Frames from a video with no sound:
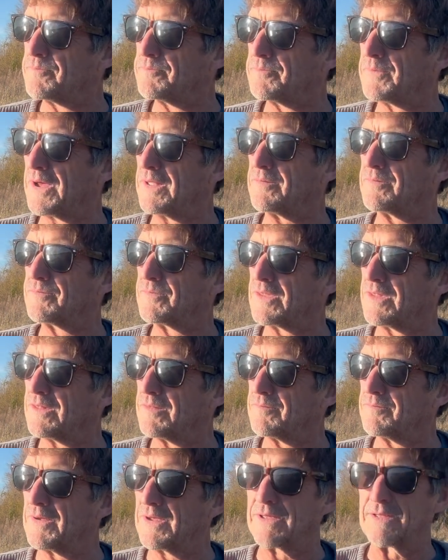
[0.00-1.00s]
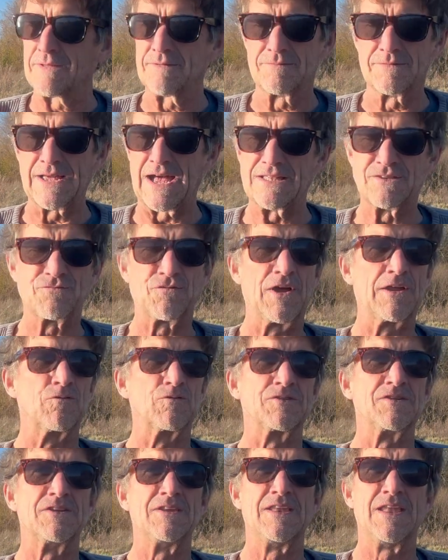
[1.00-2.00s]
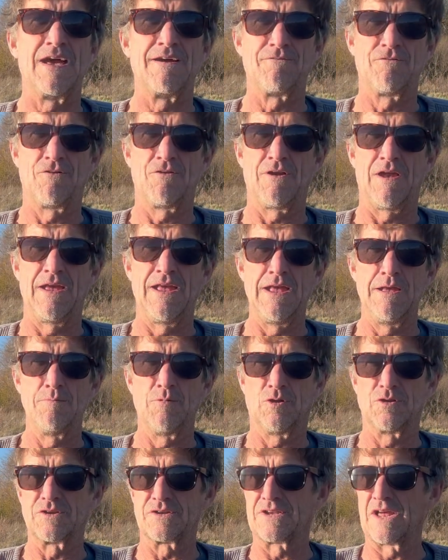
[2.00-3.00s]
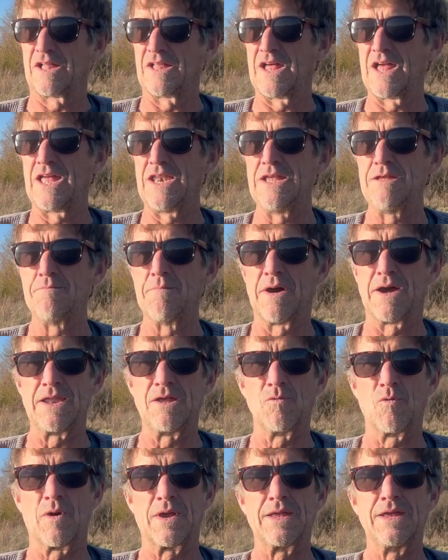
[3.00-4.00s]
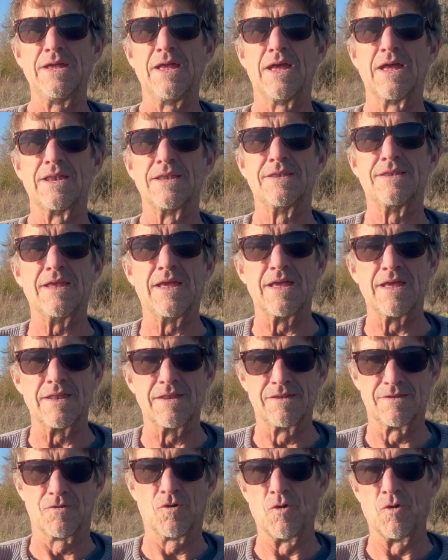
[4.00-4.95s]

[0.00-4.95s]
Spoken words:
But my dad's friend was never able to tell anybody what he did,